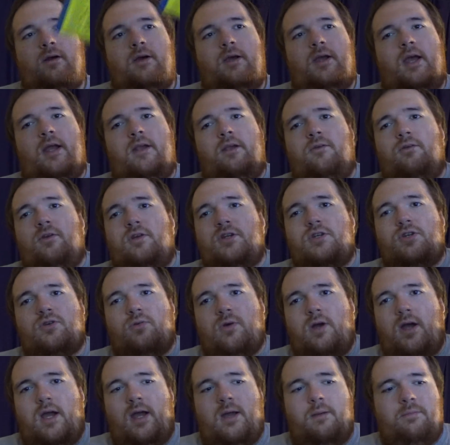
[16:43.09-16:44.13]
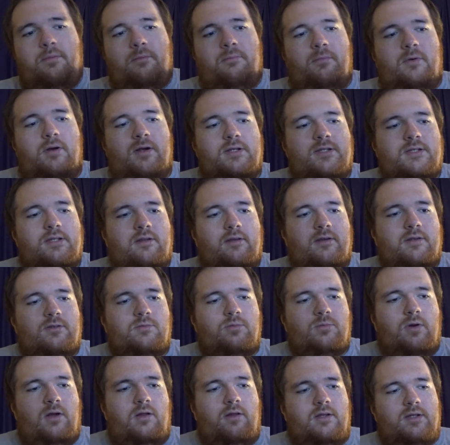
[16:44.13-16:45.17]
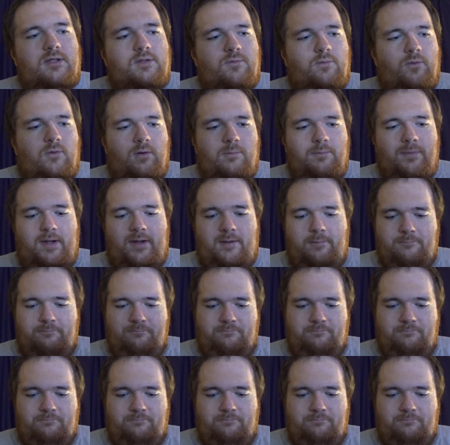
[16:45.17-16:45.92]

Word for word: Can you describe Marcellus Wallace for me?